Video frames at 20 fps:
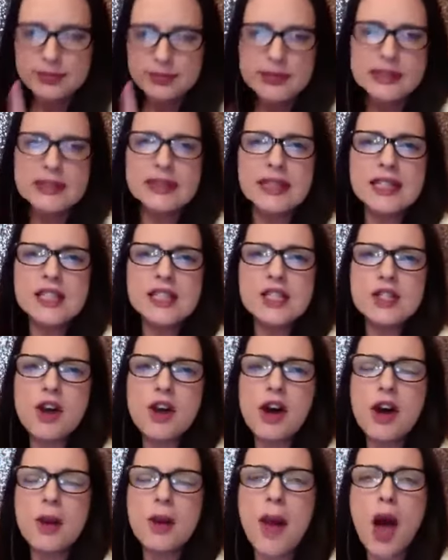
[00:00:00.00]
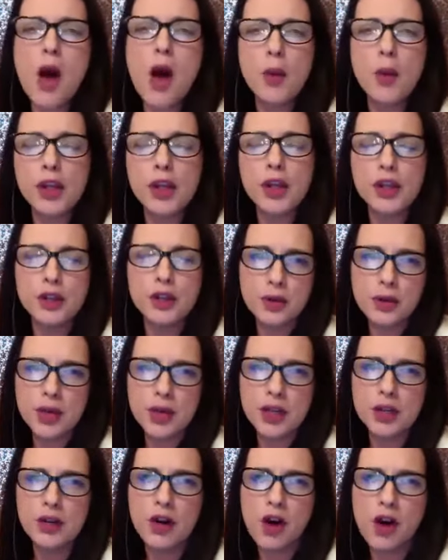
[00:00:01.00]
let's talk about what you
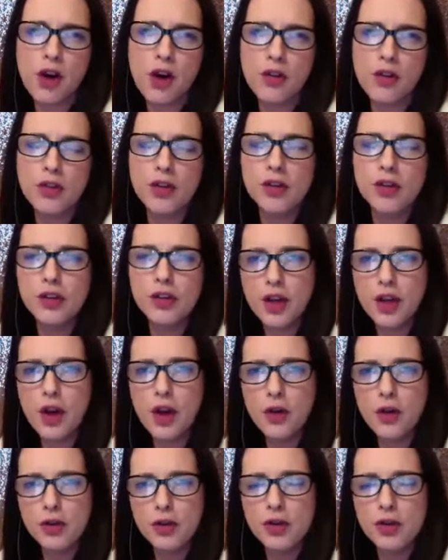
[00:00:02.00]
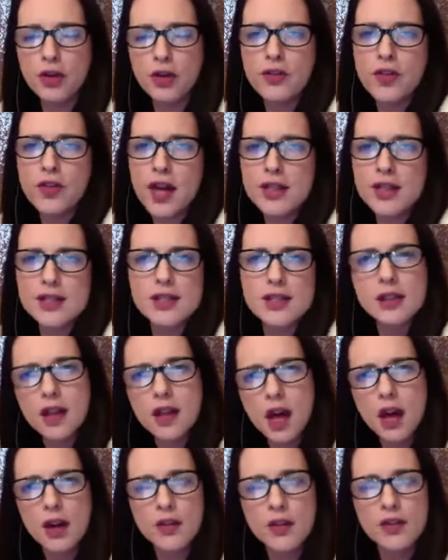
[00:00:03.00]
can offer the owner of that
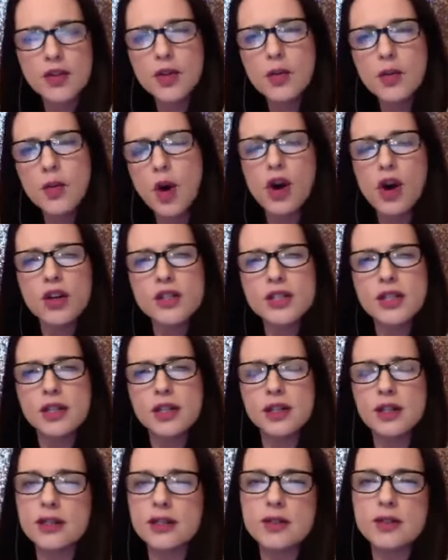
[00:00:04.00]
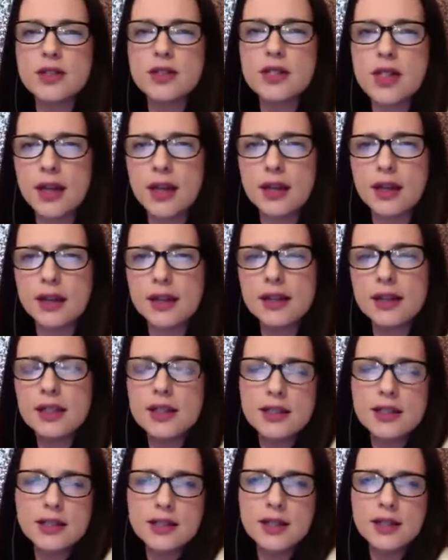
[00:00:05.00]
salon. If you walked in and you said
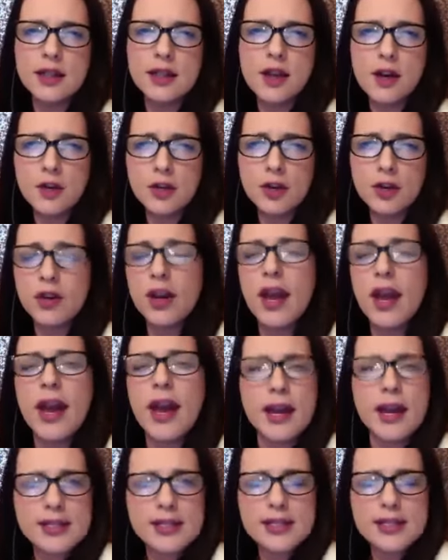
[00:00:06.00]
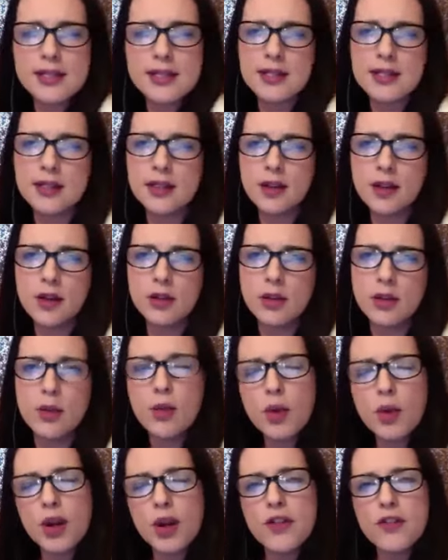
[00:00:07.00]
to the owner, asked to see the owner,
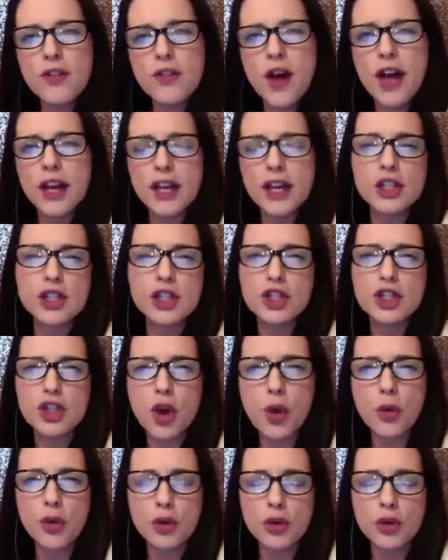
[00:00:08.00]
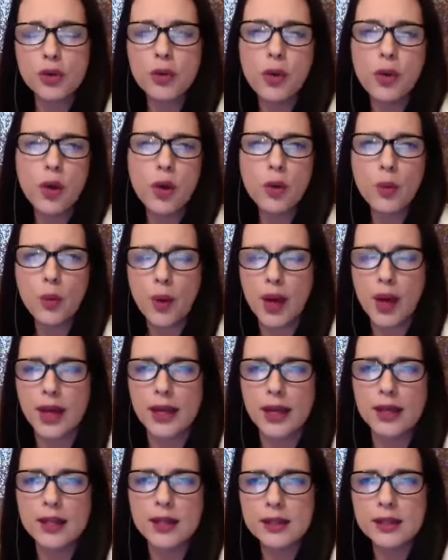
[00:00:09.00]
what if I can show you a
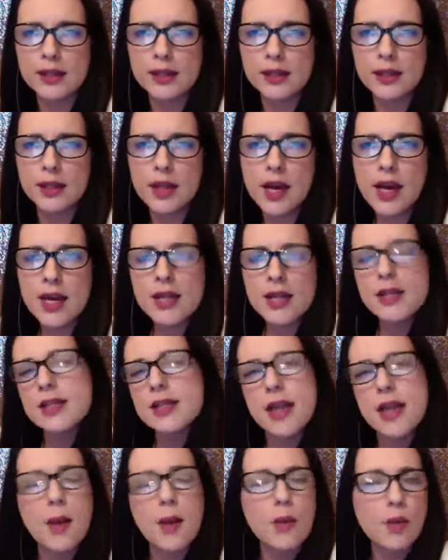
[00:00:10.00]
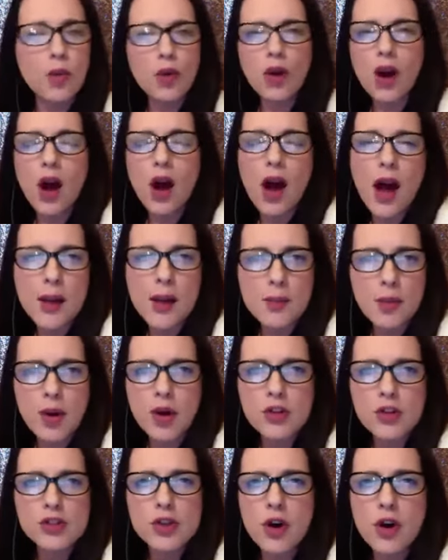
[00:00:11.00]
way to get more
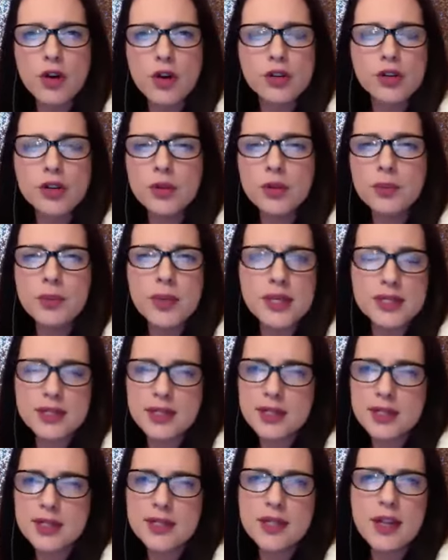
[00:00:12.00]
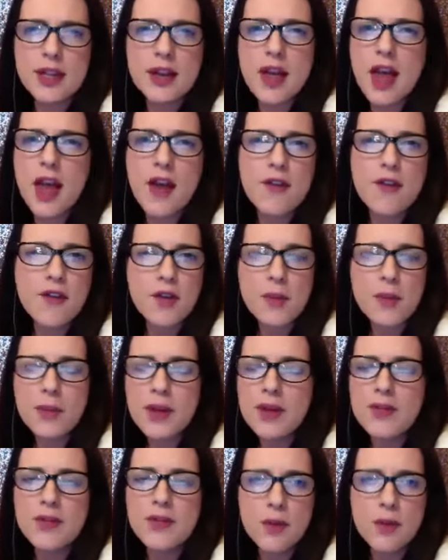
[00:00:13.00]
eyeballs on your business than ever
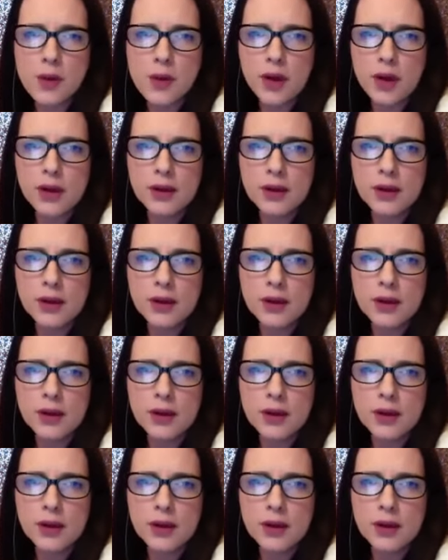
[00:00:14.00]
before